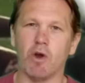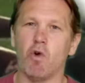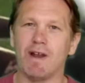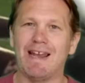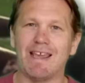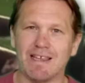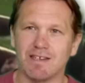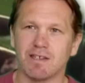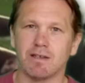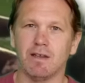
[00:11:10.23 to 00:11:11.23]
Or at
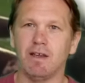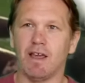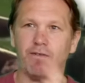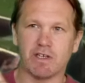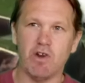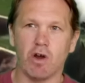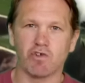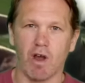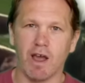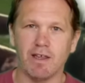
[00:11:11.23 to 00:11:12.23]
least, if it's not a
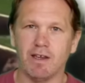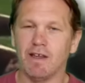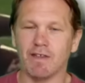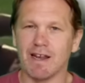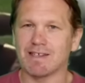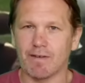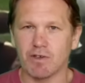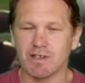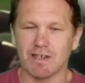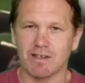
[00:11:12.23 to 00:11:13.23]
try, then let's have
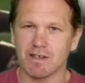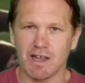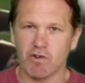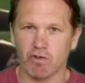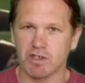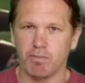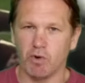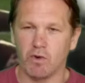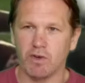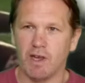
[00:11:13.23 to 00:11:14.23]
consistency across the
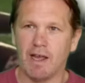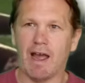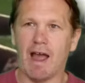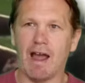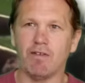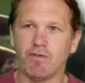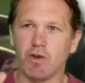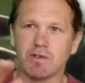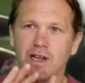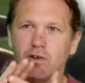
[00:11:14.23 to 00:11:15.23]
board and
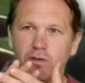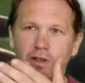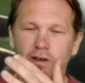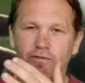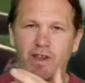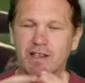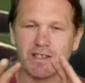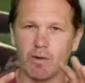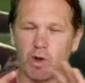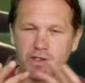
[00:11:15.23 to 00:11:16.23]
those little
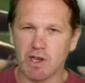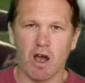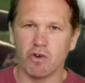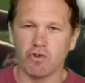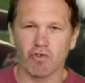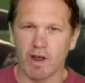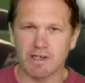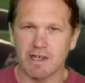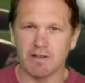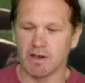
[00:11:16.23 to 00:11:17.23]
fingertip ones aren't tries
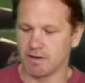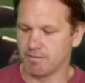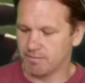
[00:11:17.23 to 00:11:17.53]
either.